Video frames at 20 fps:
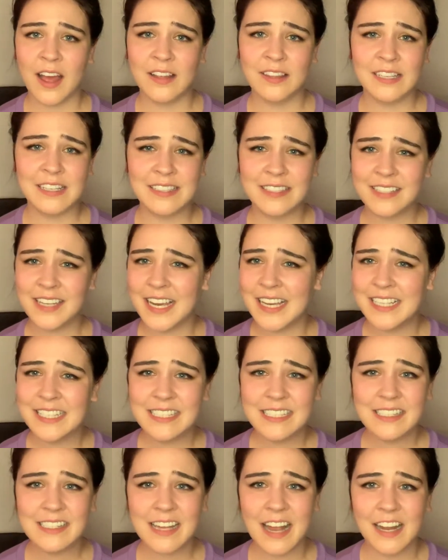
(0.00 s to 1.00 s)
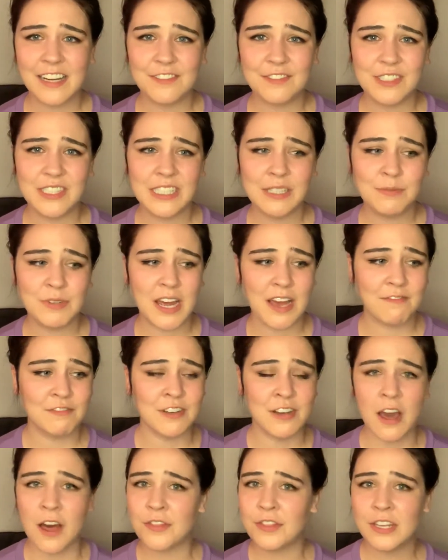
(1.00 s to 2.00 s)
these cases kind of seem to have
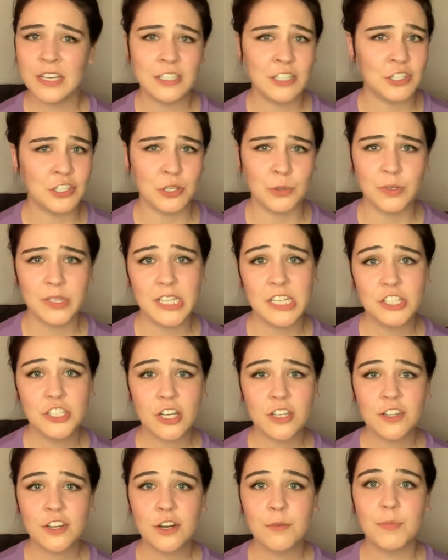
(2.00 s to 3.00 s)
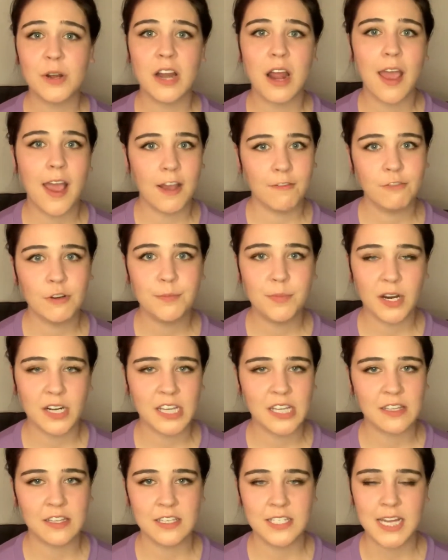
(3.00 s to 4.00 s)
nothing to do with each other, but
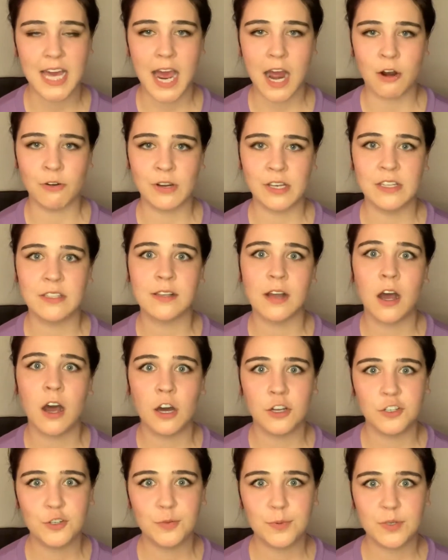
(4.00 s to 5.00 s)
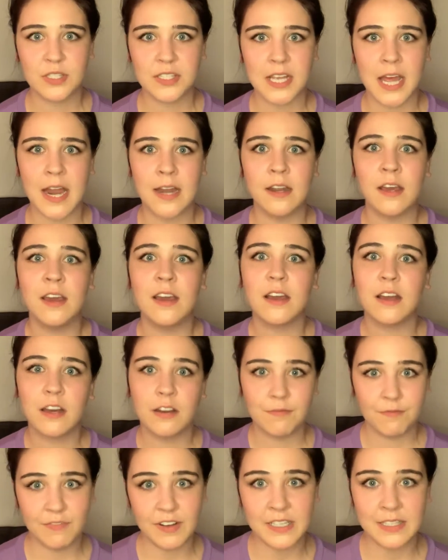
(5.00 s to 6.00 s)
everybody in the town is 100%
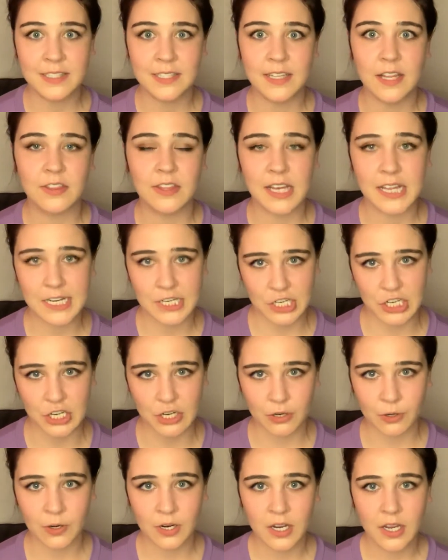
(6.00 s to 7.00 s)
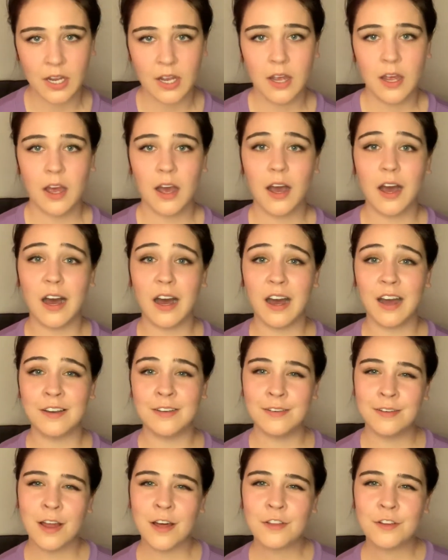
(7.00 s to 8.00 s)
convinced that they do.
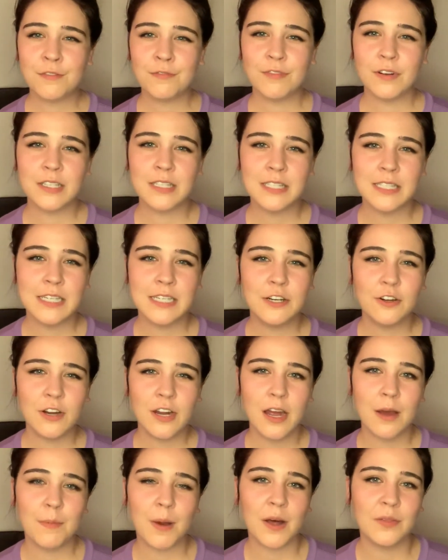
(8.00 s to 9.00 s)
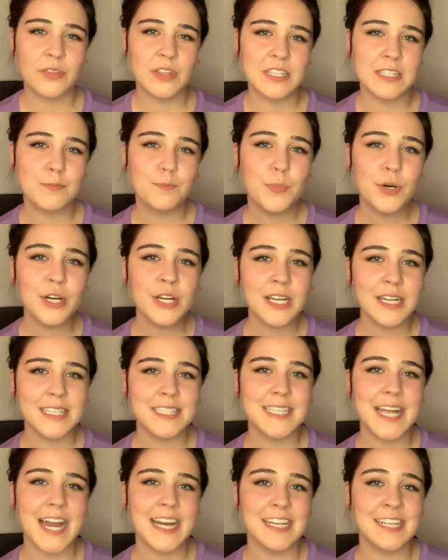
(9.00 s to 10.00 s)
Another fun secret about this book
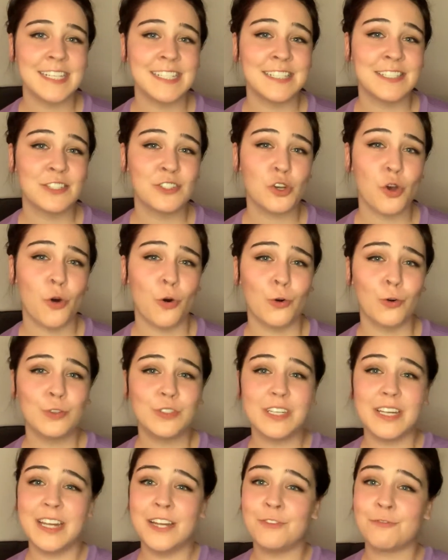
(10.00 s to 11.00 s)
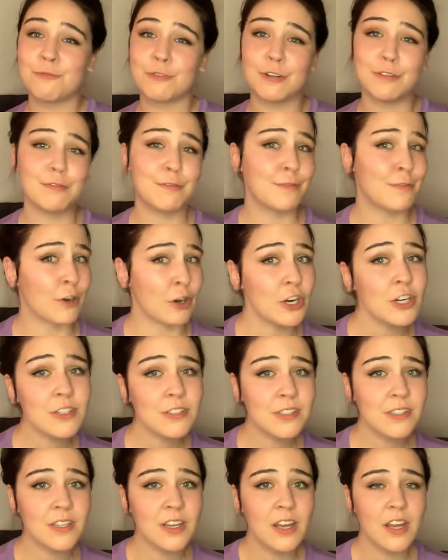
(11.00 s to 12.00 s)
is that it is told in
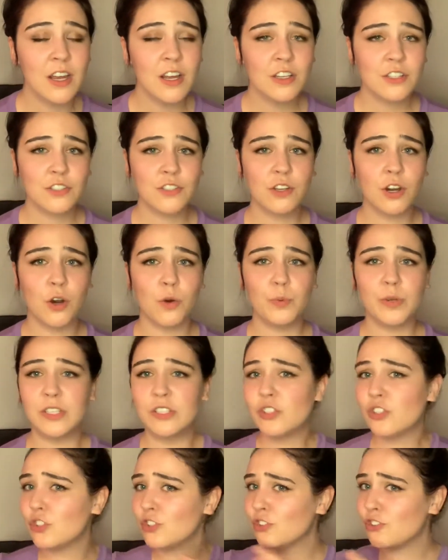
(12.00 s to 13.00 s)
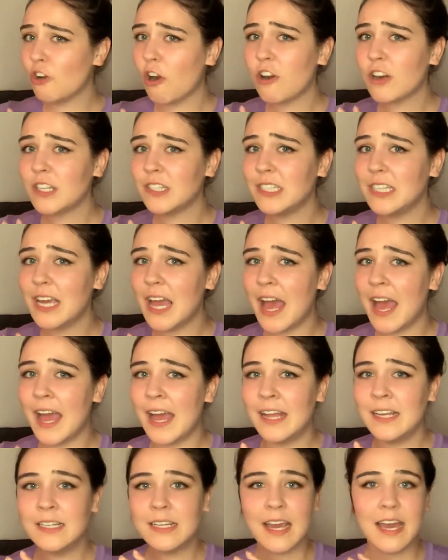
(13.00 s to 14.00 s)
reverse. So we start at the
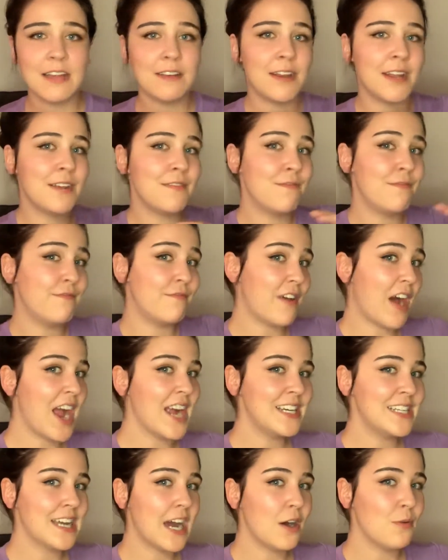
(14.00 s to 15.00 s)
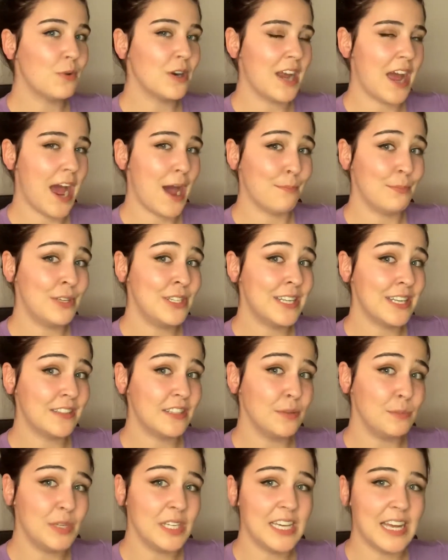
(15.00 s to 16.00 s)
end and then find out what happened at
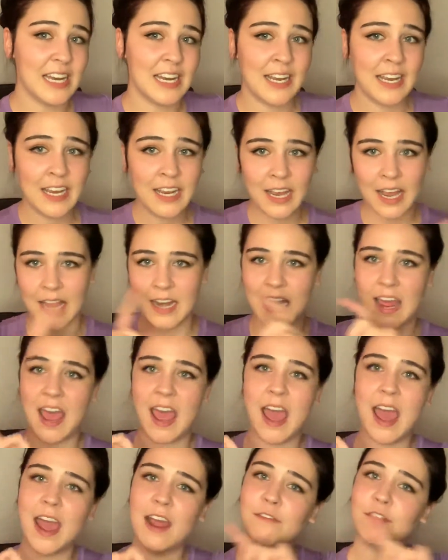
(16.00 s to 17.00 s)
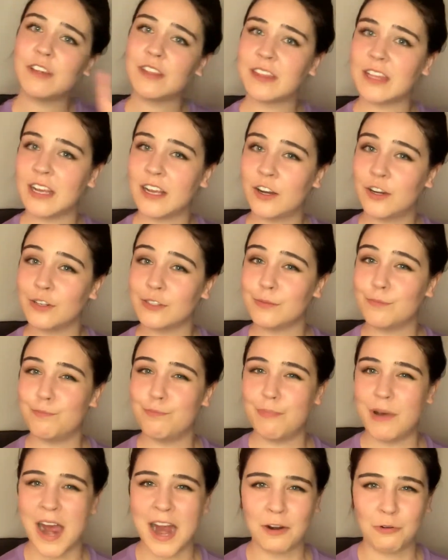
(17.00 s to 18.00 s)
the beginning, and everything goes
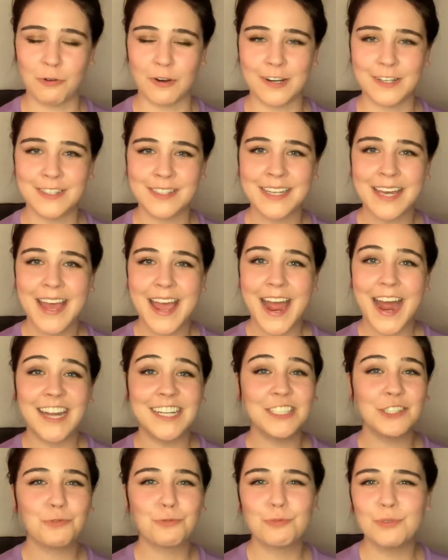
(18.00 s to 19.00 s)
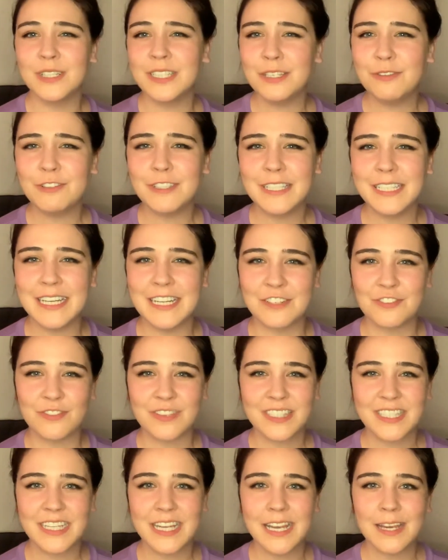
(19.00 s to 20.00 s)
backwards. And it's really, really
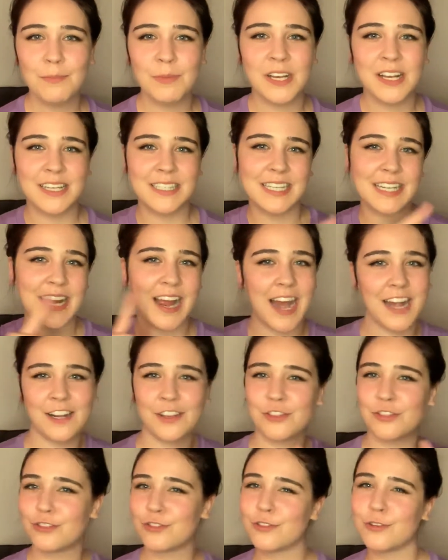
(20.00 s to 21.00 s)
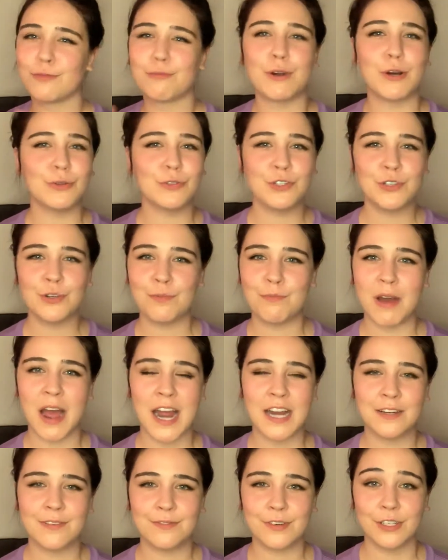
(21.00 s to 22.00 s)
interesting because it kind of throws your
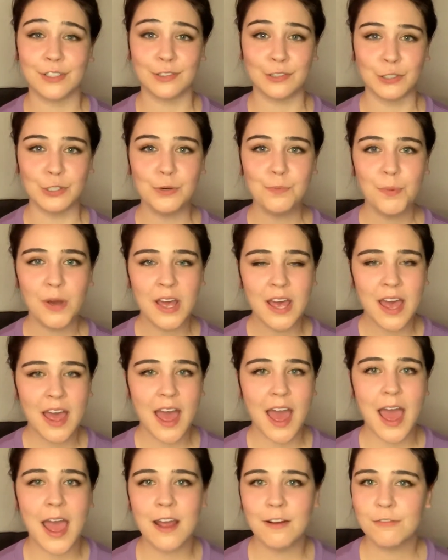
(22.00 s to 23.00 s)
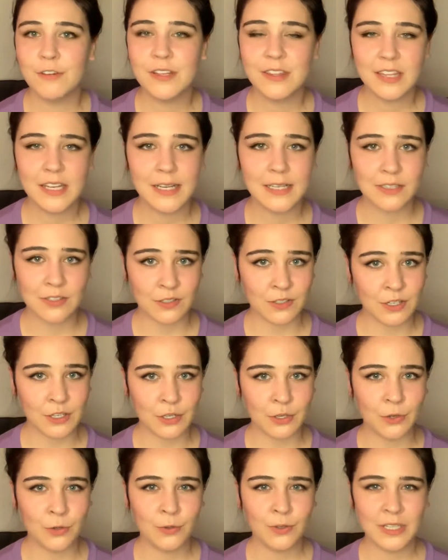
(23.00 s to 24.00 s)
mind for a loop. Everything is
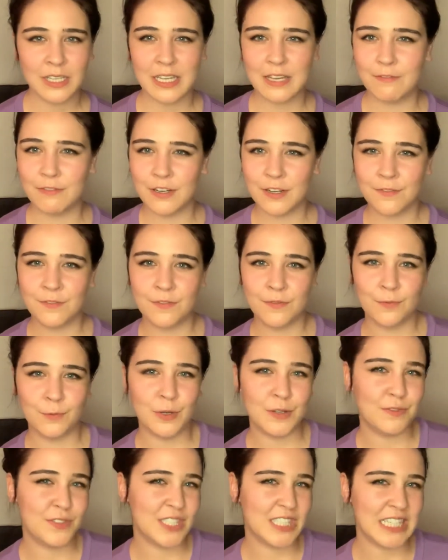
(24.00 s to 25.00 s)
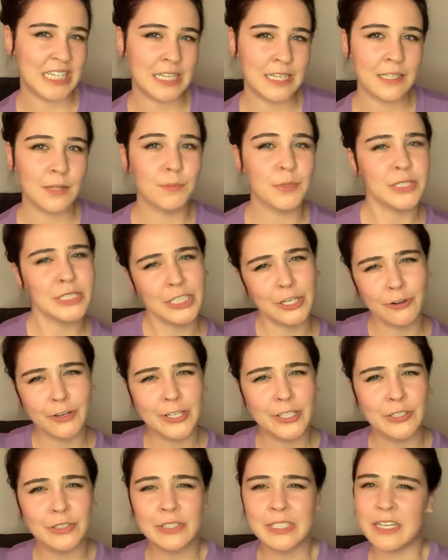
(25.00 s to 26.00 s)
new, even if we've seen the
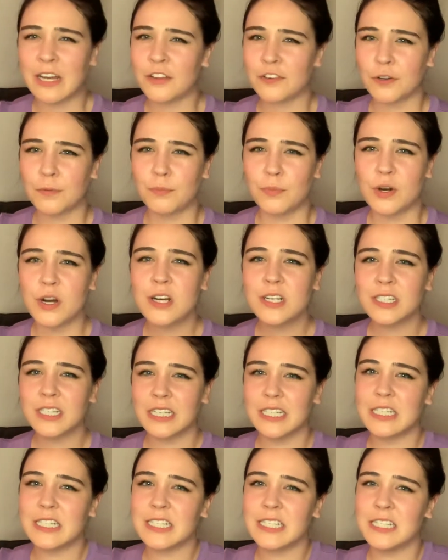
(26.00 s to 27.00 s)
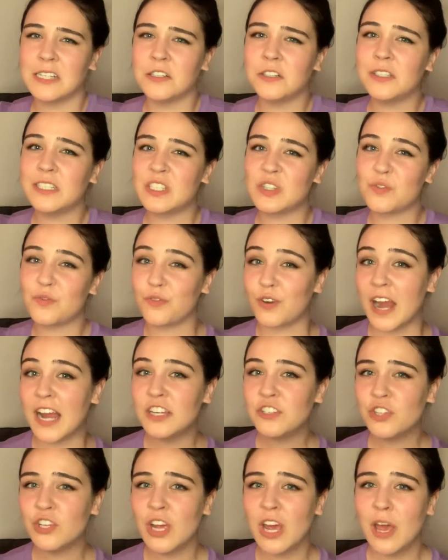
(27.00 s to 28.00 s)
material in other books. It still is
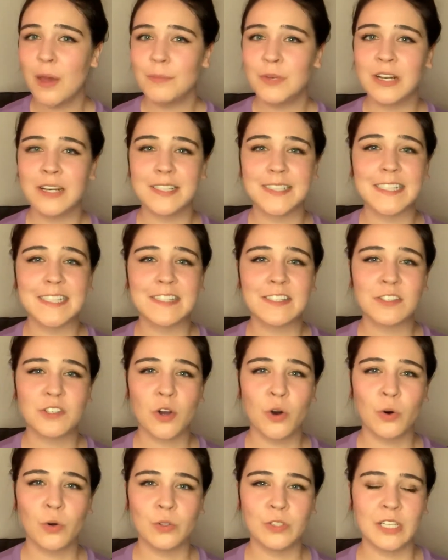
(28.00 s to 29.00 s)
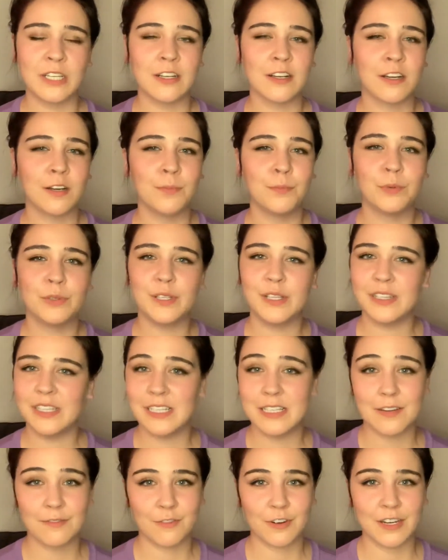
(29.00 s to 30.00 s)
fresh because it's told in a
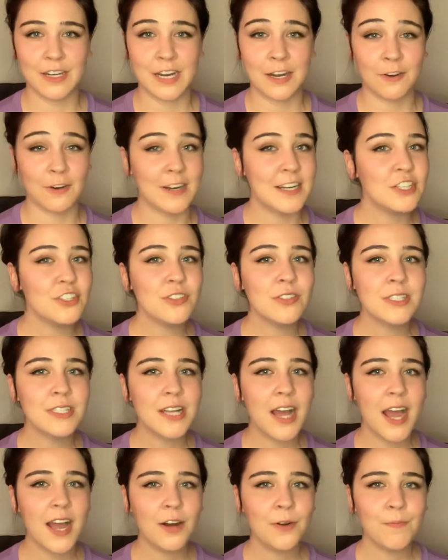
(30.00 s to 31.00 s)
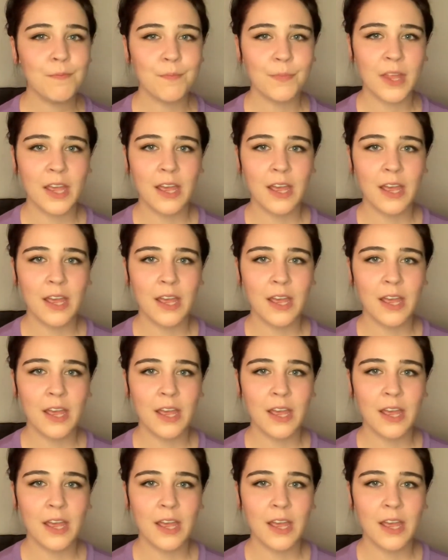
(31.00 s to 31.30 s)
completely different narration style.